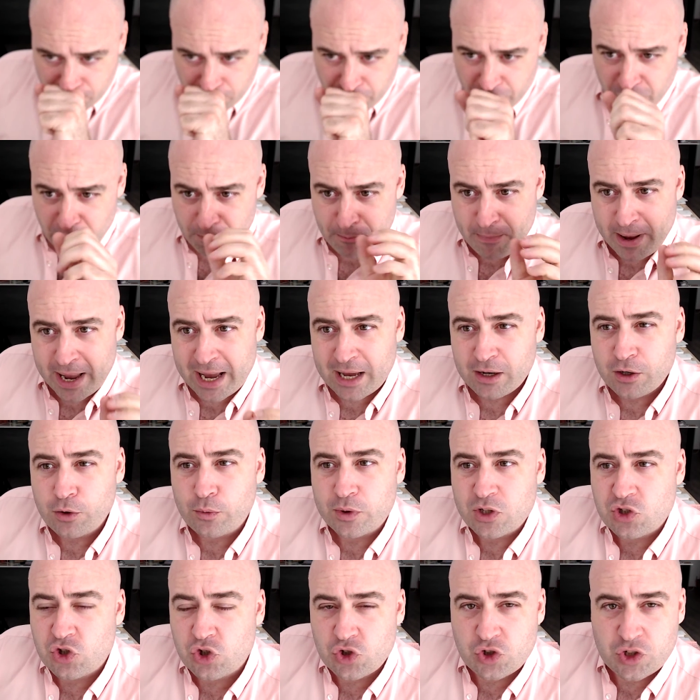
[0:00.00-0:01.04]
The man who
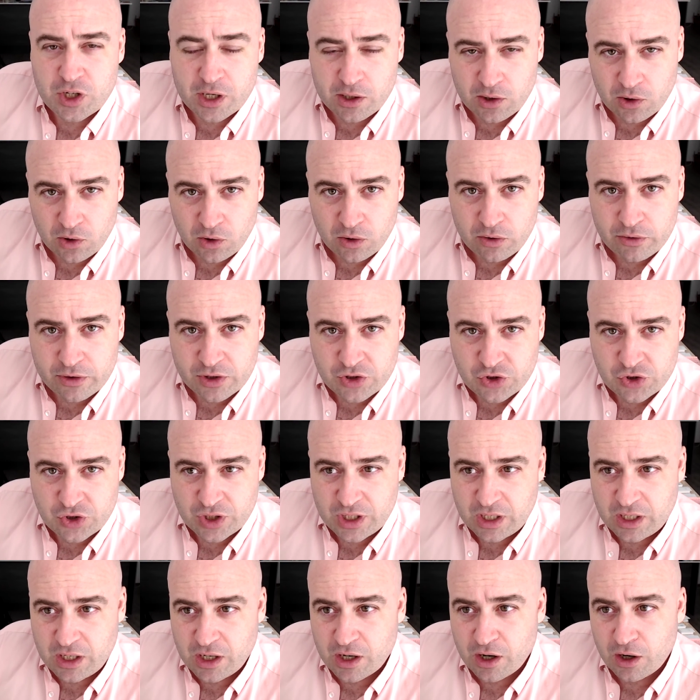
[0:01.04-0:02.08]
is still the
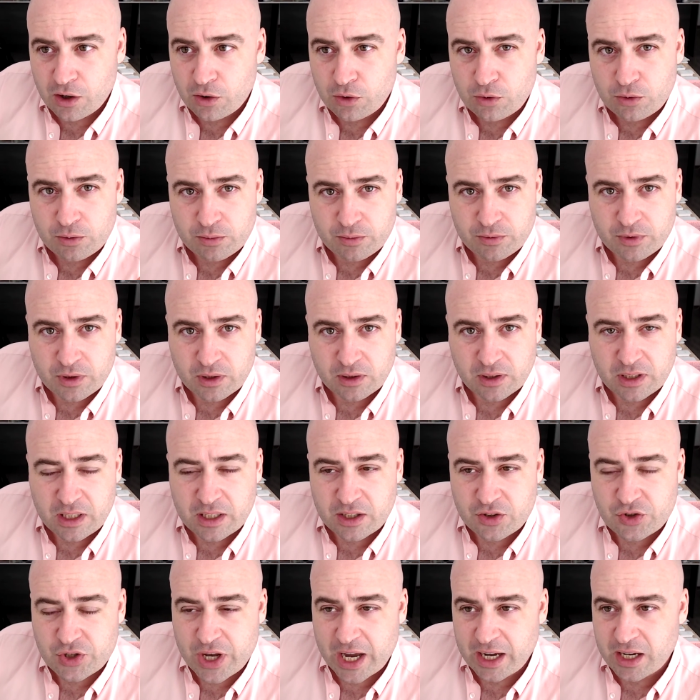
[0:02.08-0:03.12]
CEO, the lead
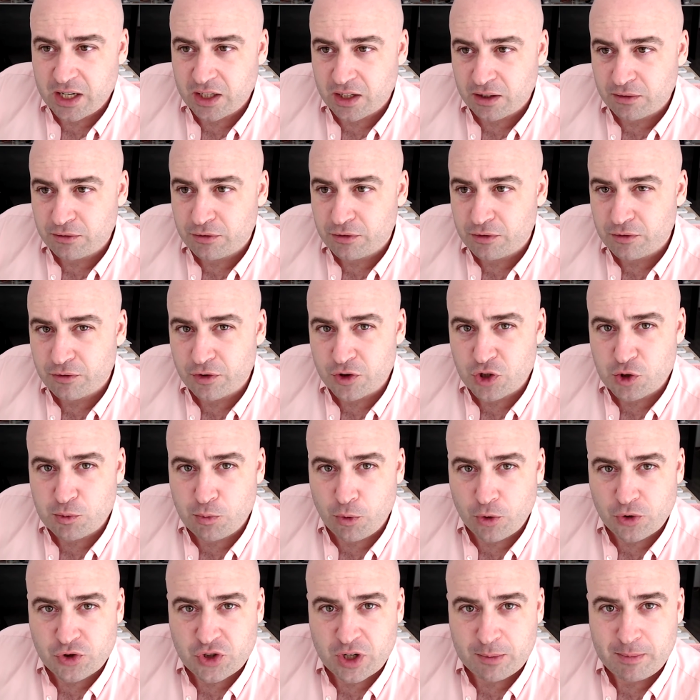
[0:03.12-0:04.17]
executive for the
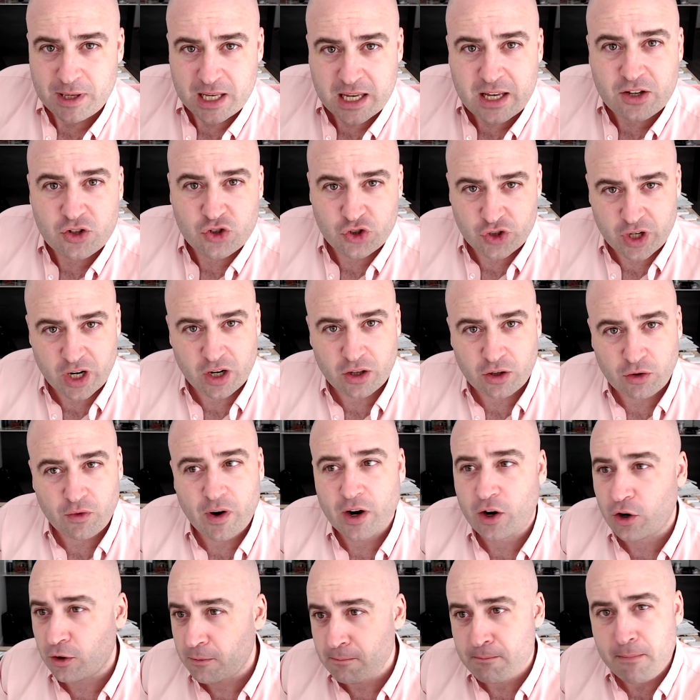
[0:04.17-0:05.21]
sports team, he has said on the
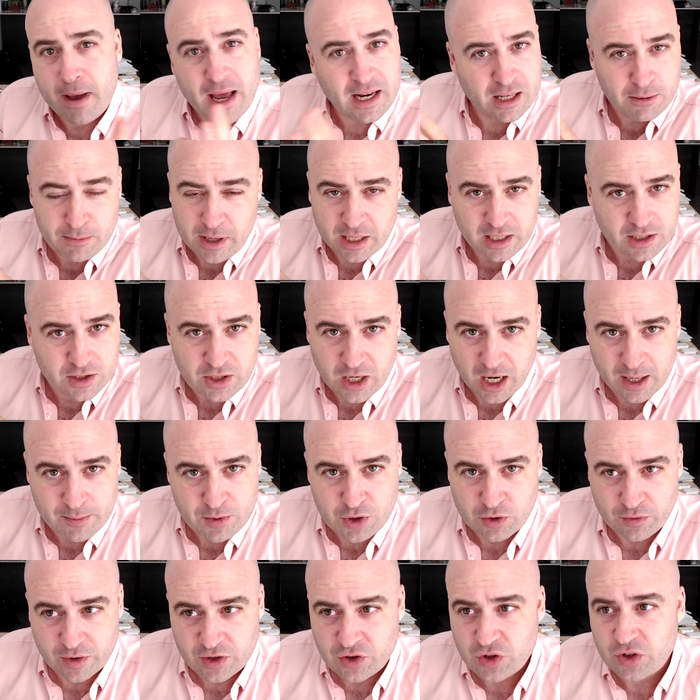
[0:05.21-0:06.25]
record many, many times
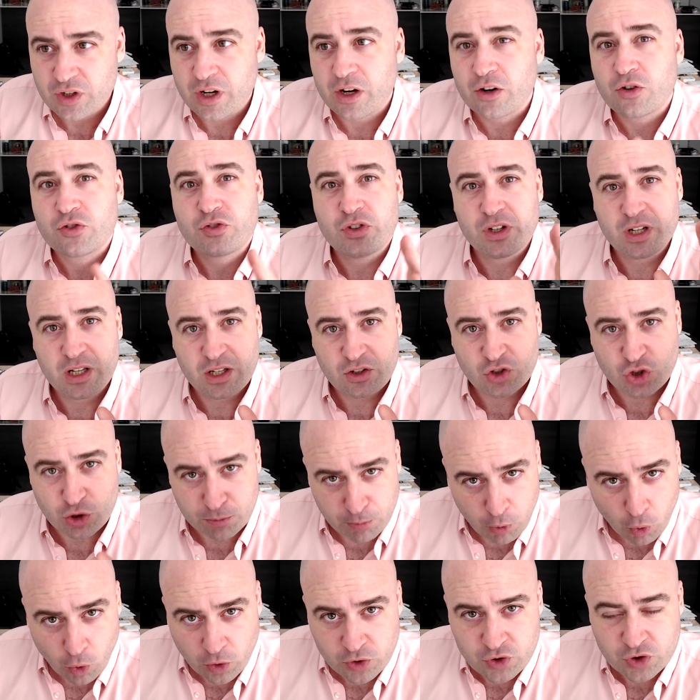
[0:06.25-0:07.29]
in recent years that he
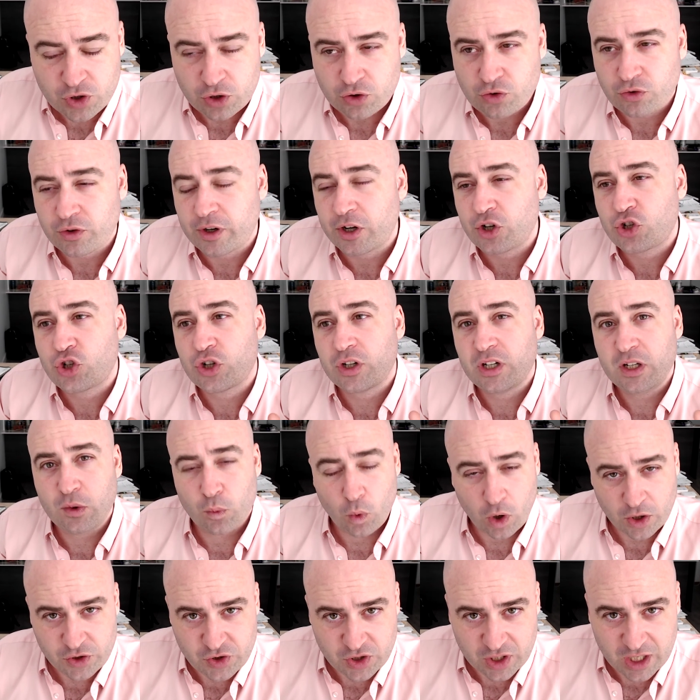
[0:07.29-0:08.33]
supports the tradition. He
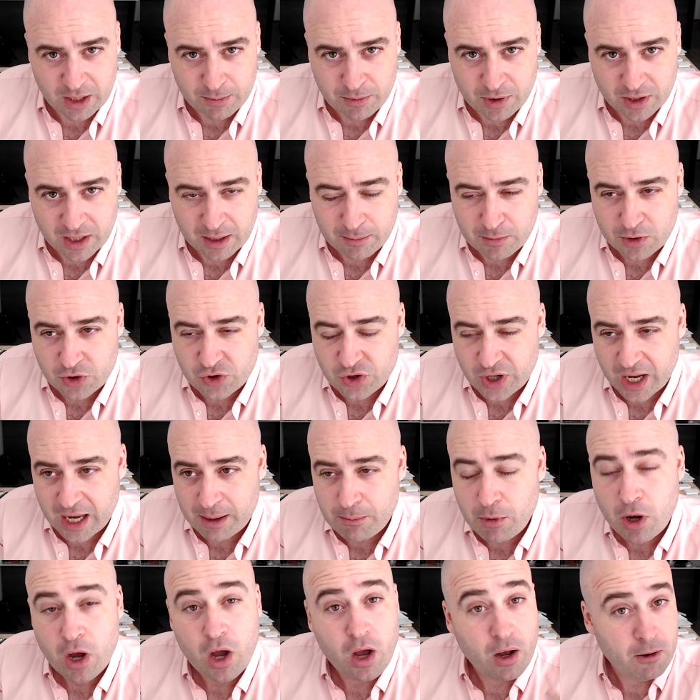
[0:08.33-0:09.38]
wants to keep the name the
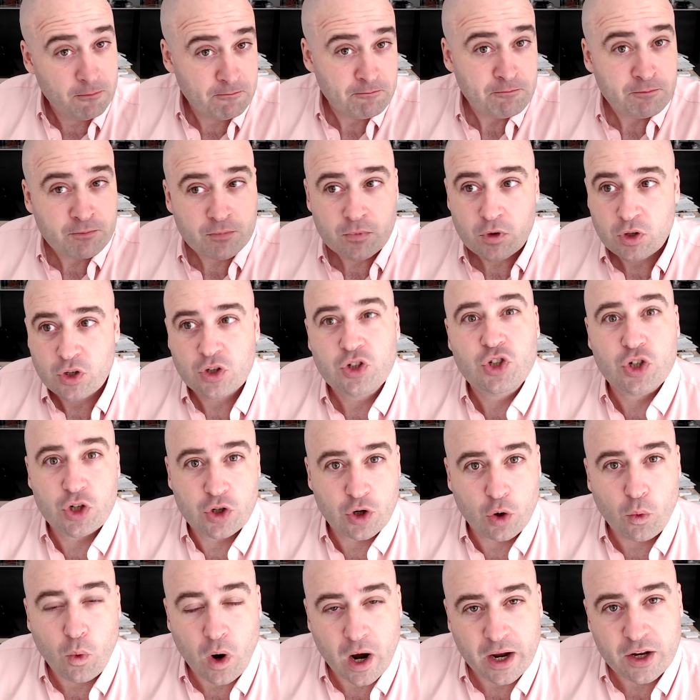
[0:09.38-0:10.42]
same. Do you know
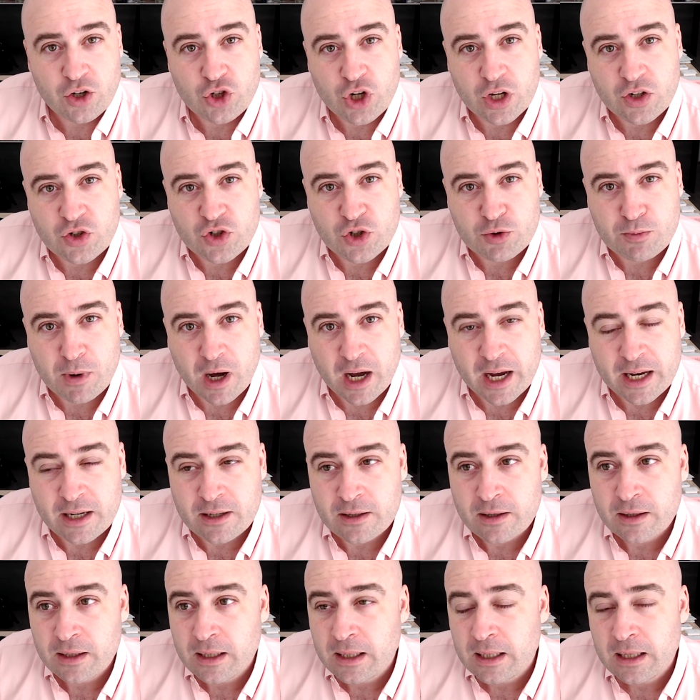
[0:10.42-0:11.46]
why he changed his mind?
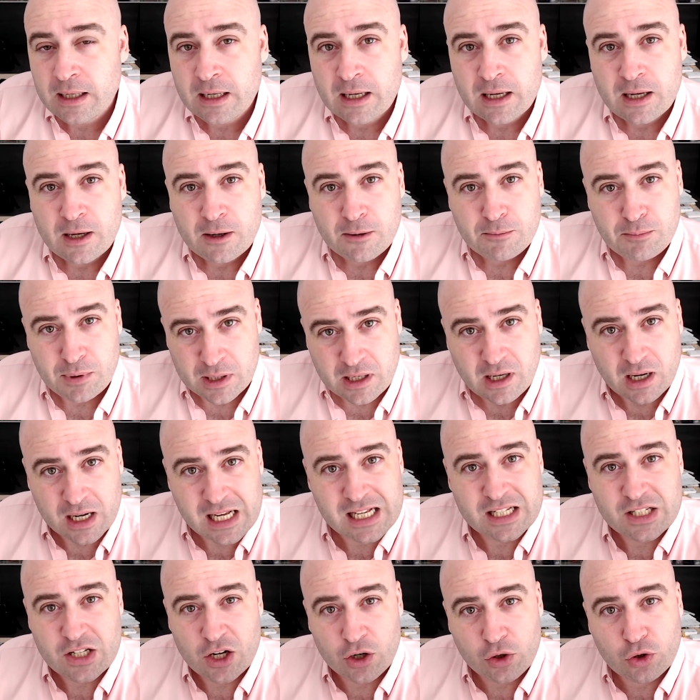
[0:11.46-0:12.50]

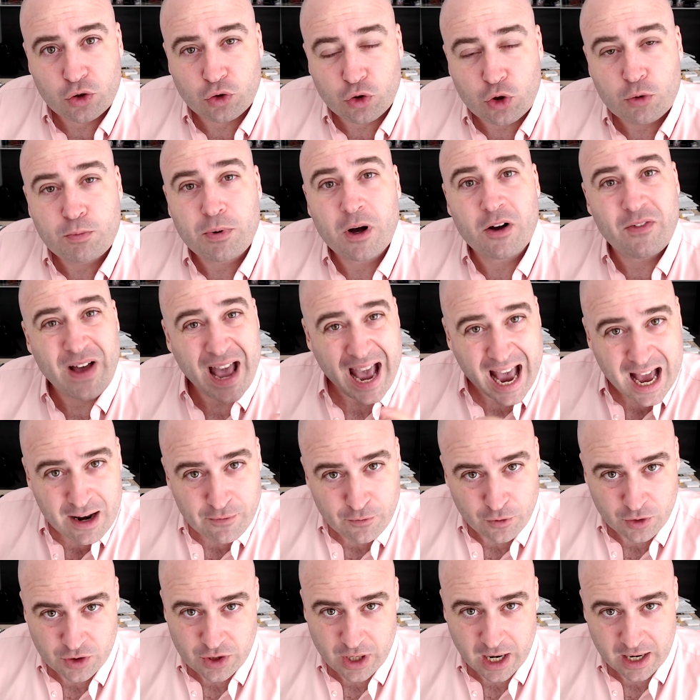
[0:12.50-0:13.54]
Because a group of
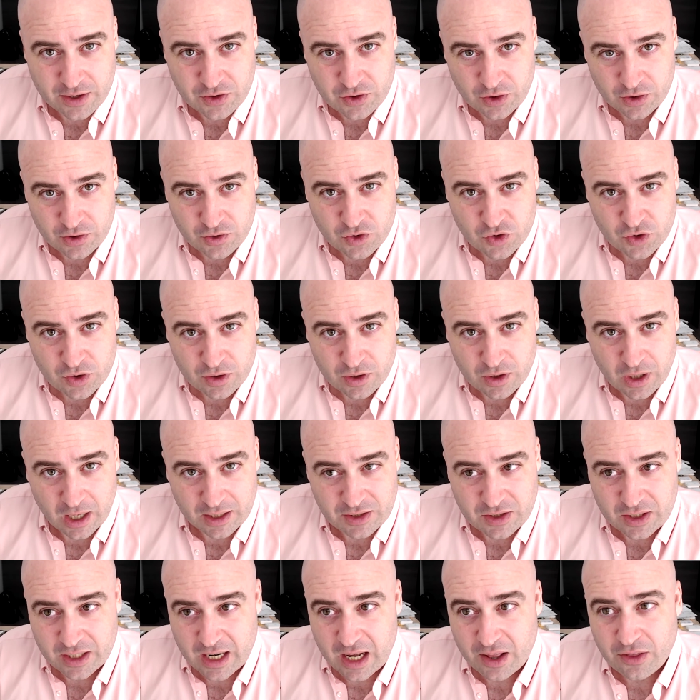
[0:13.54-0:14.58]
advertisers got
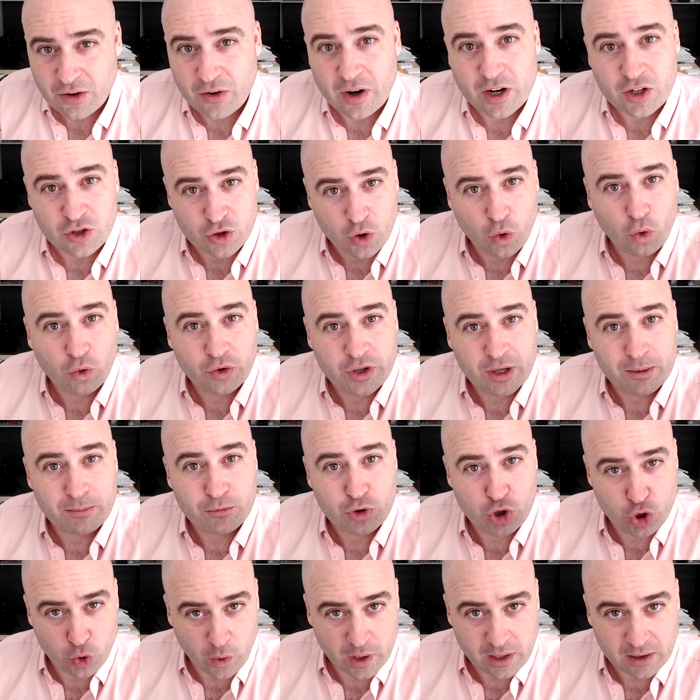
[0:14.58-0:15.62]
together and told him
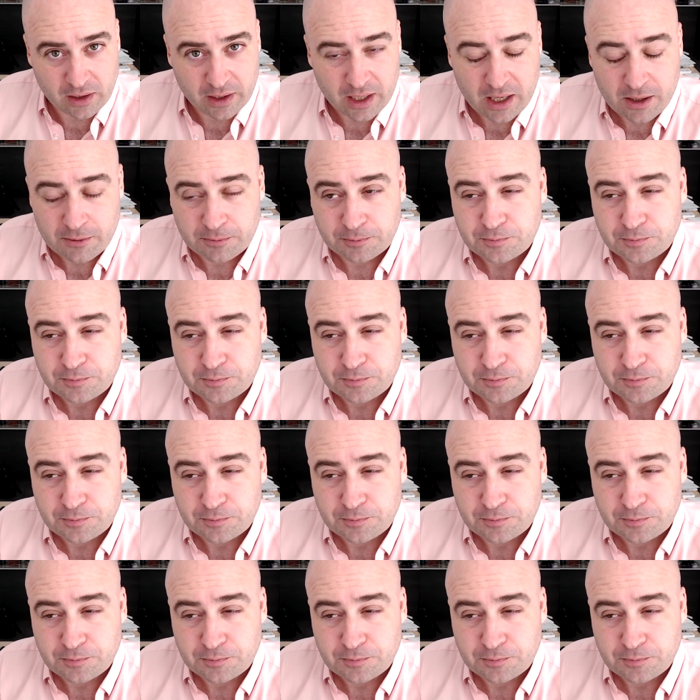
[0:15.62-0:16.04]
jointly,